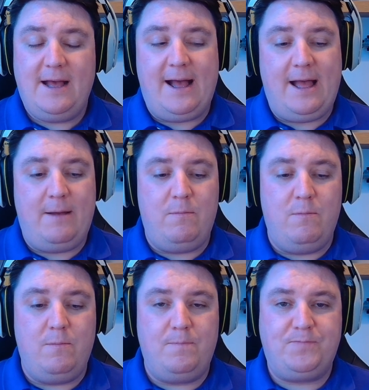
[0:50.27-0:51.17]

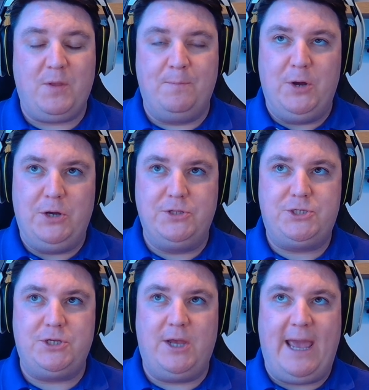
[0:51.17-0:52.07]

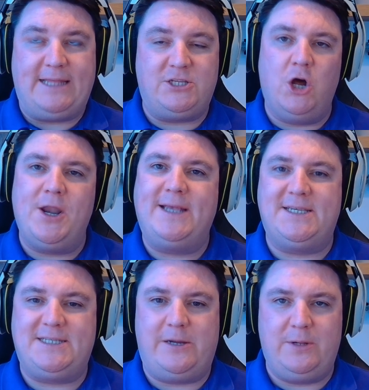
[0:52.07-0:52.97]
But it's not
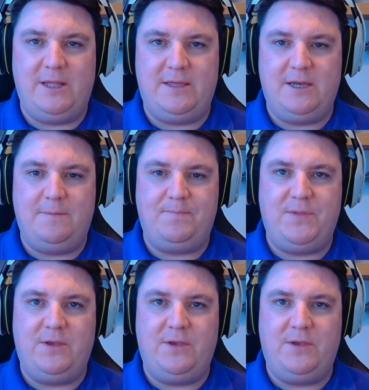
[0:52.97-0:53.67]
necessarily that,